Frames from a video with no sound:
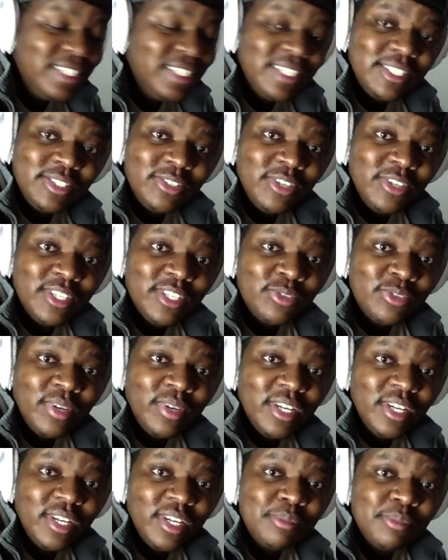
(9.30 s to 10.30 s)
Reese
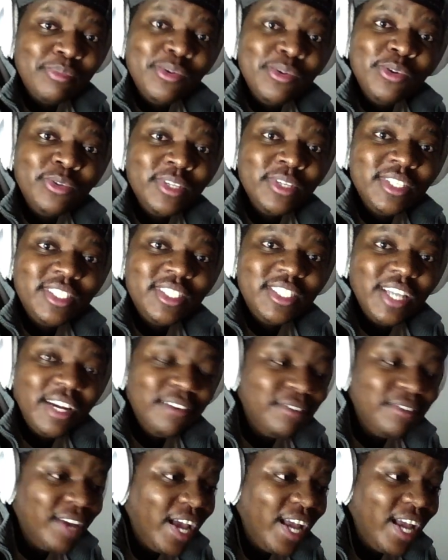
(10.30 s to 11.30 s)
Witherspoon and
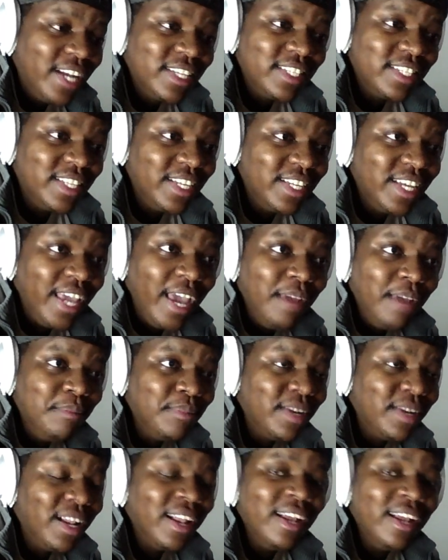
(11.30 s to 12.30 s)
Jennifer Aniston
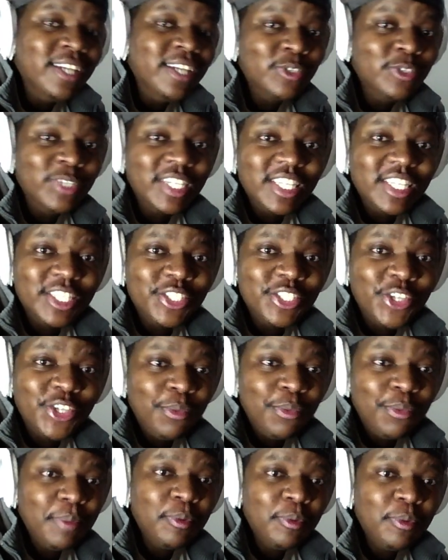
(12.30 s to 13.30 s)
came clutch with the show.
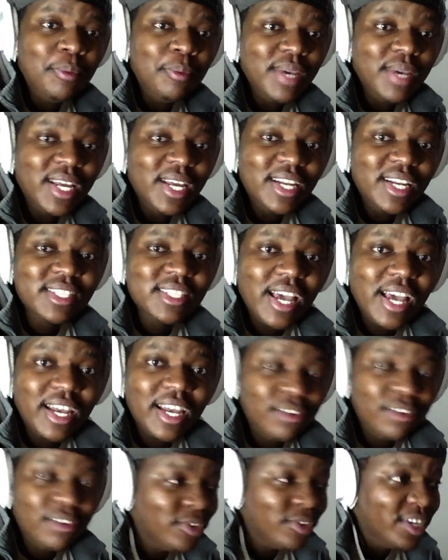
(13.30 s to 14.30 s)
People were mad
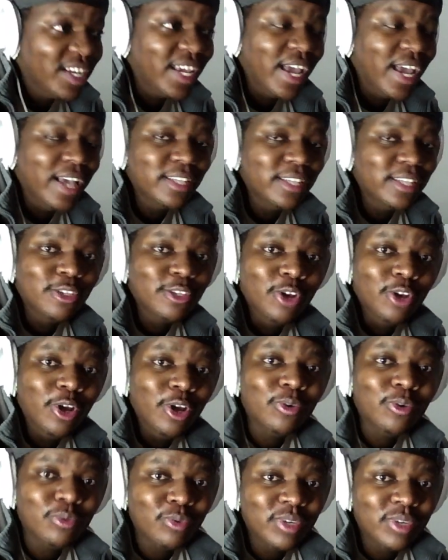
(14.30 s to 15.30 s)
excited for the cast
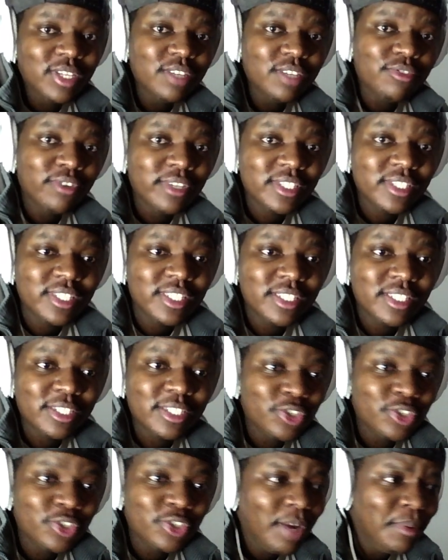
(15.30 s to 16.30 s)
alone when the first season
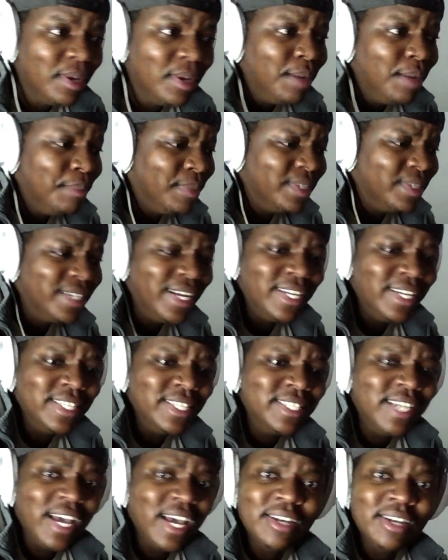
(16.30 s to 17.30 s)
dropped, but then they
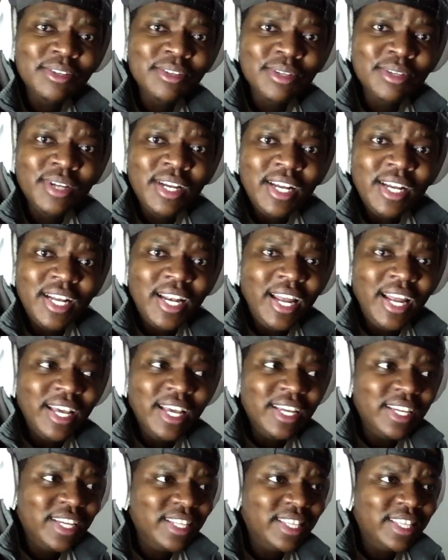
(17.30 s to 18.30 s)
tackled
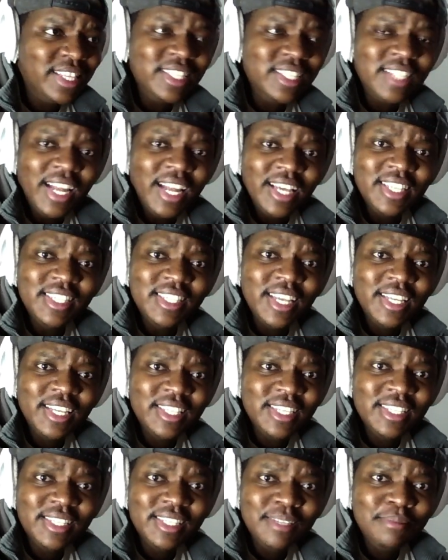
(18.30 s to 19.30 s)
like things like
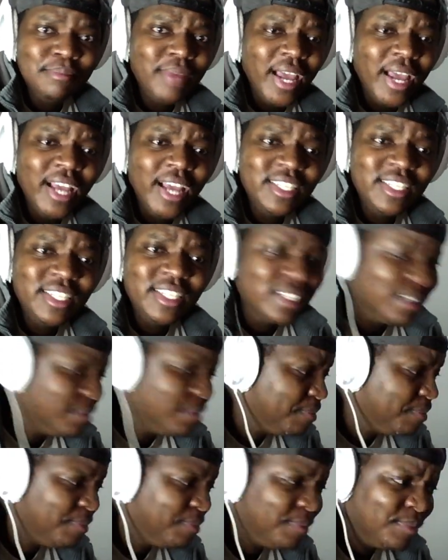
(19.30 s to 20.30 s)
sexism,
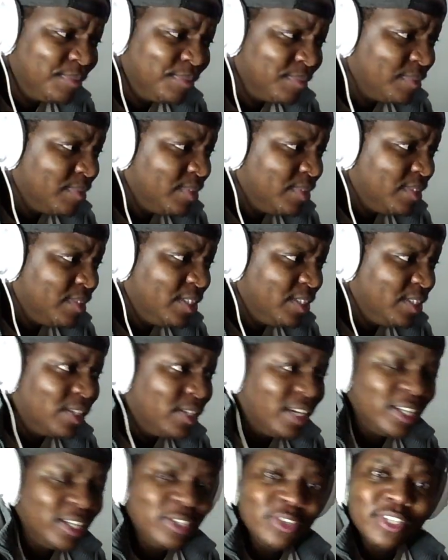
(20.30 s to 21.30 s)
ageism,
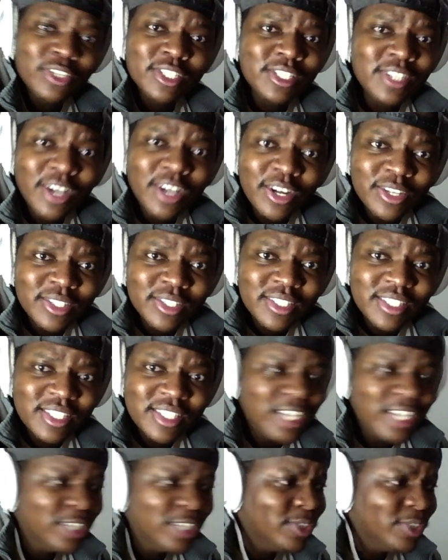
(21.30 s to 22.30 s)
sexual assault,
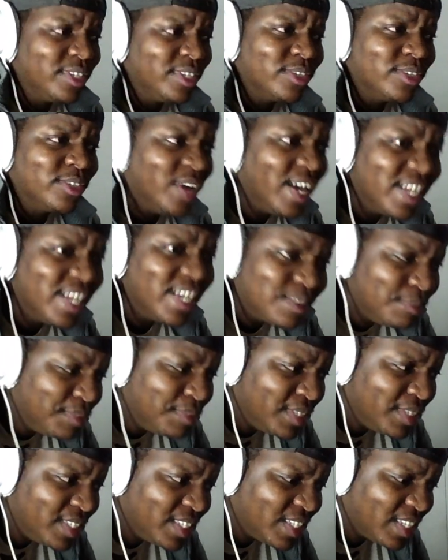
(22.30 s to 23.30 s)
sexual
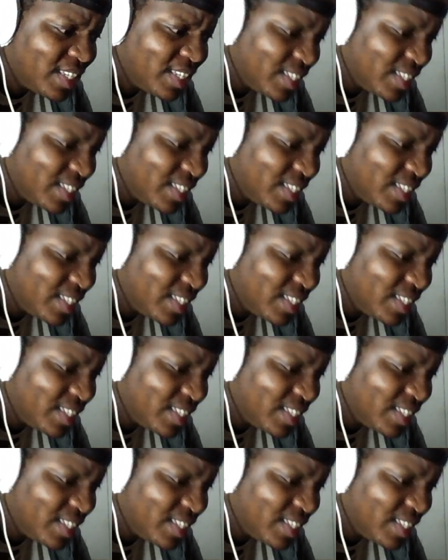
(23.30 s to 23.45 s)
harassment,